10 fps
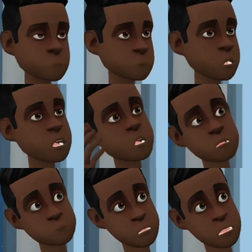Well,
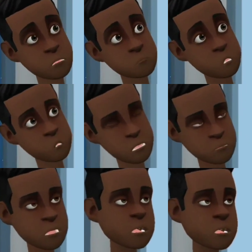Fabian, you really got
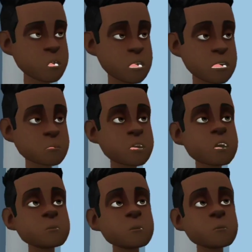yourself in a big jiffy,
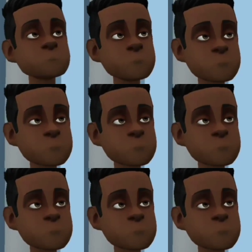haven't you?